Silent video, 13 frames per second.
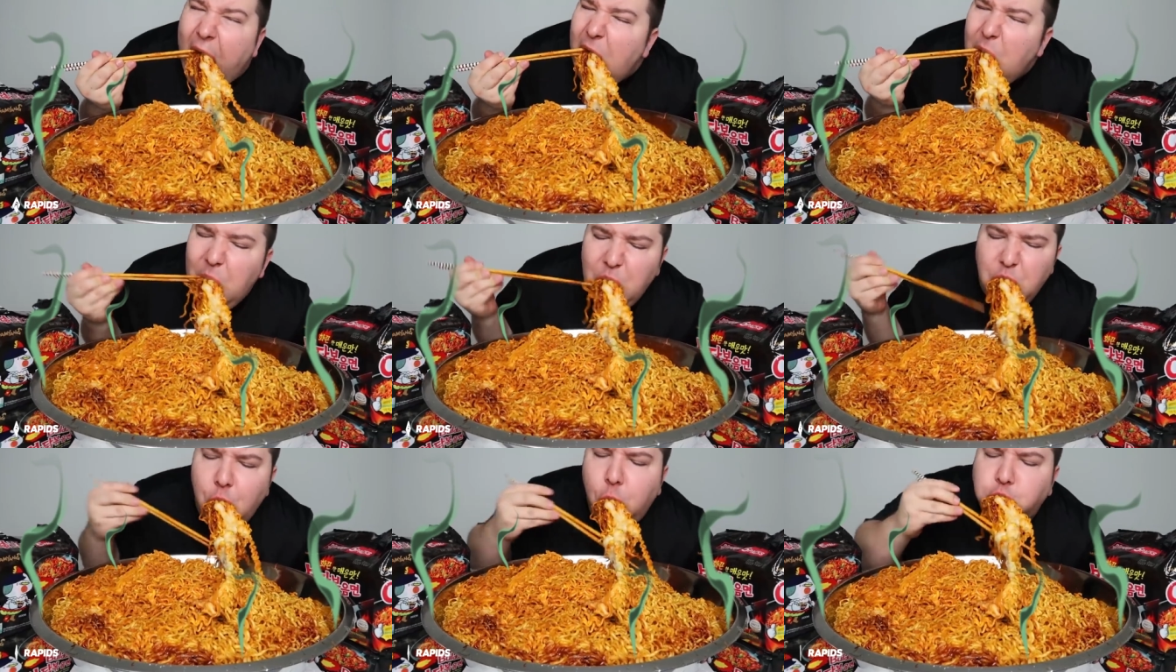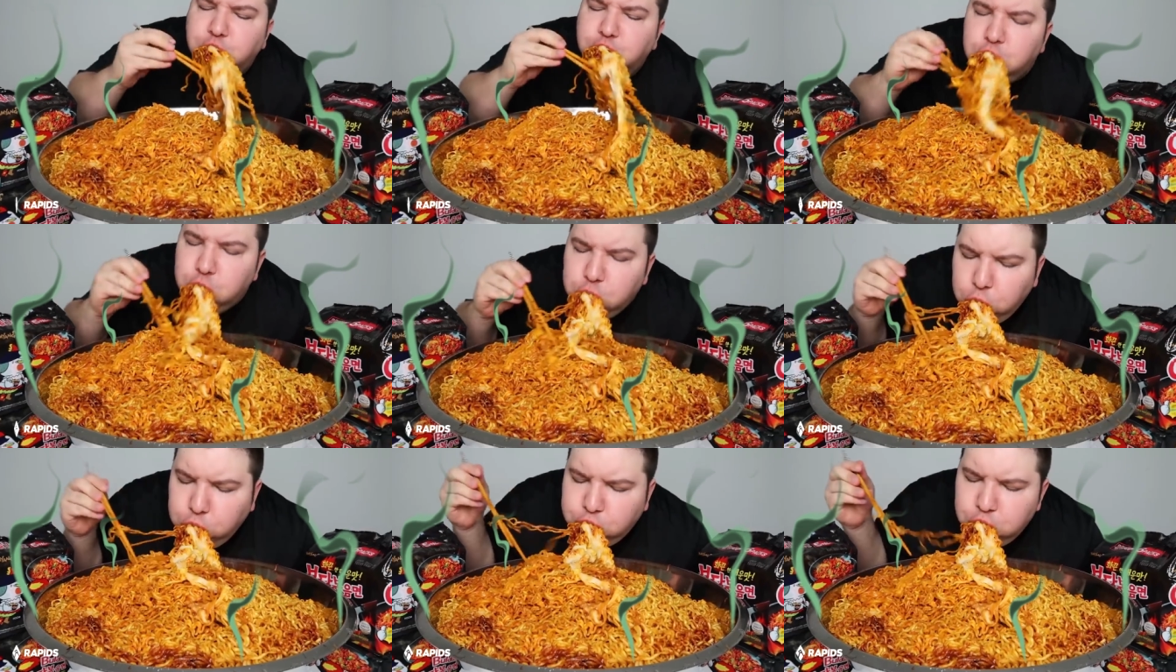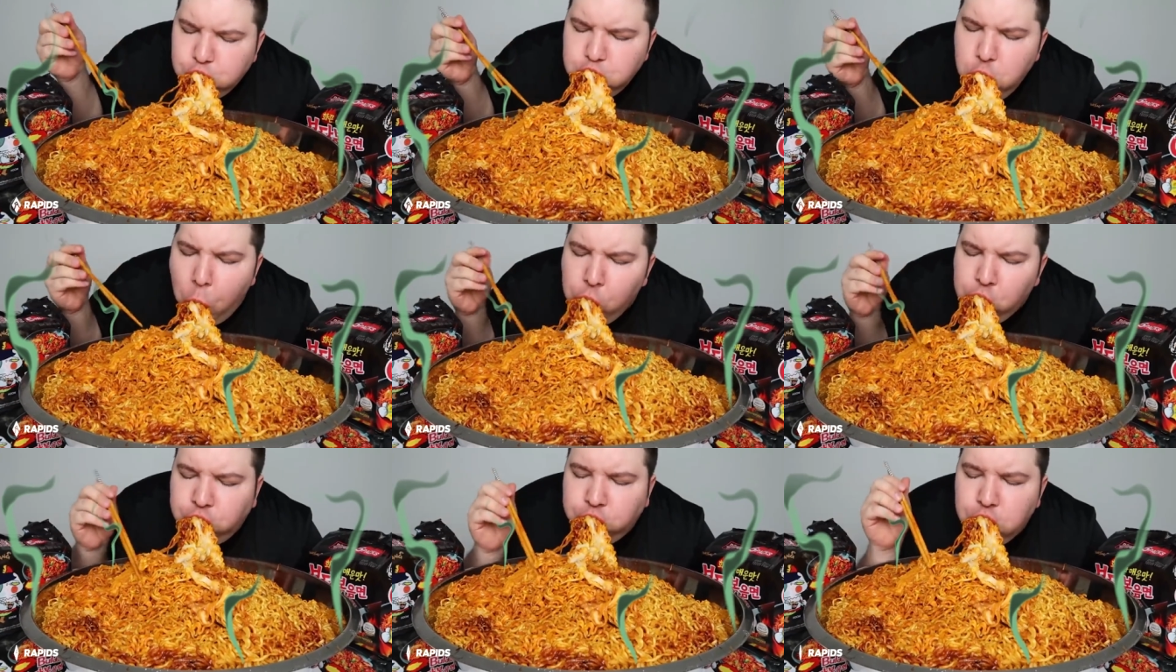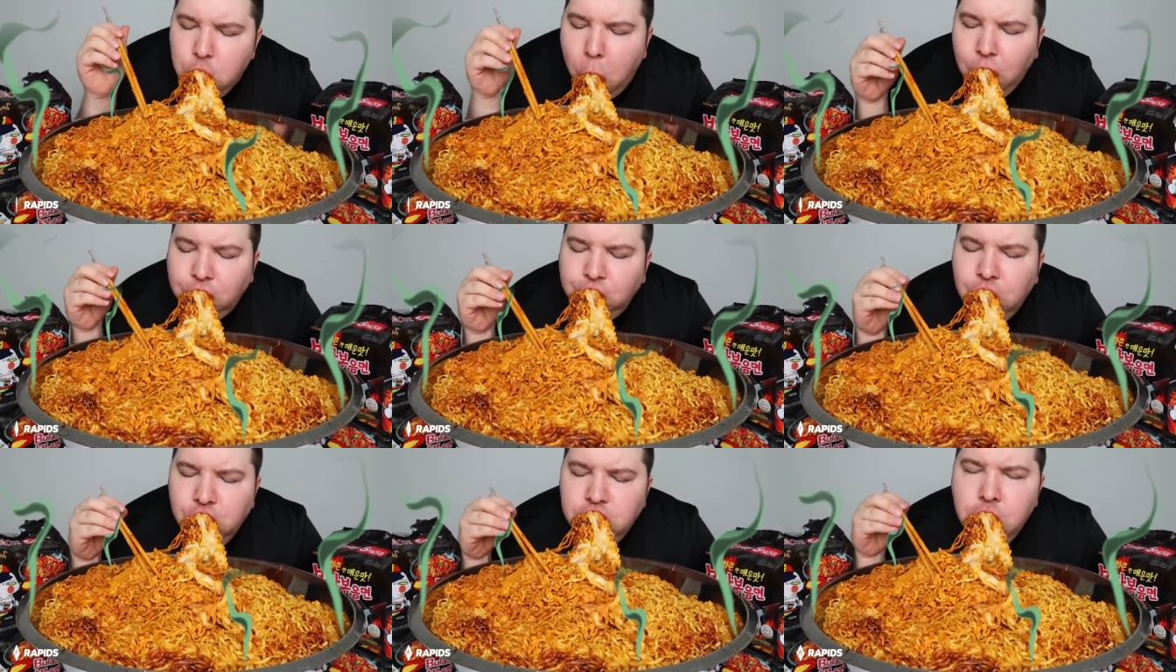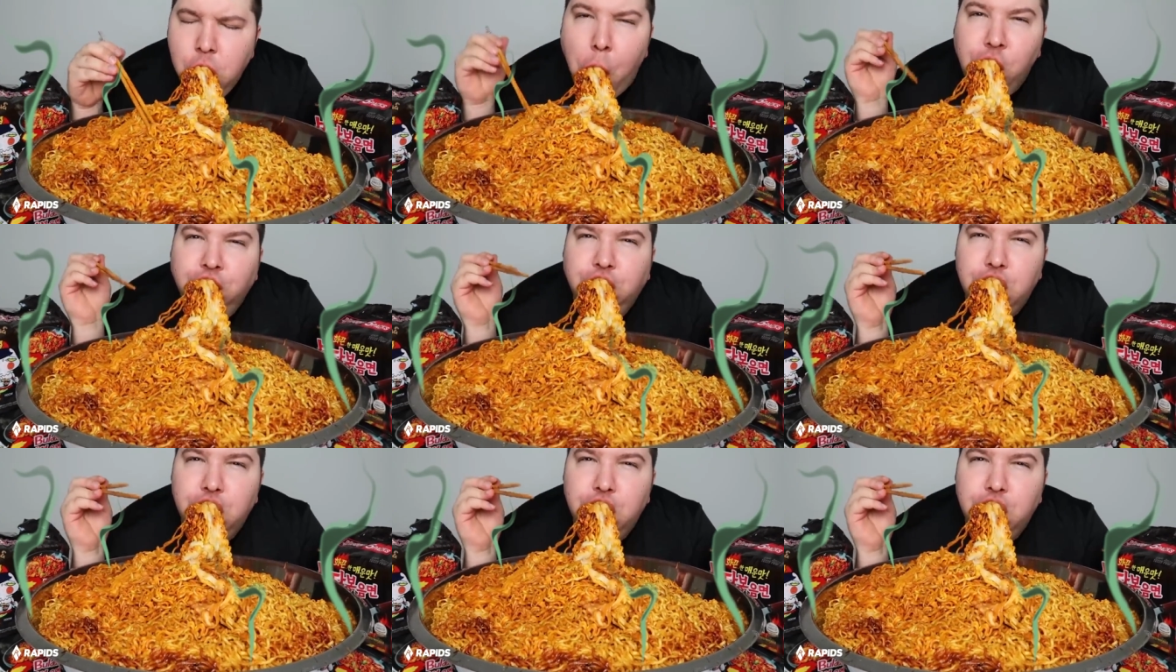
I'd rather smell Nakado Avocado's ass after he's eaten three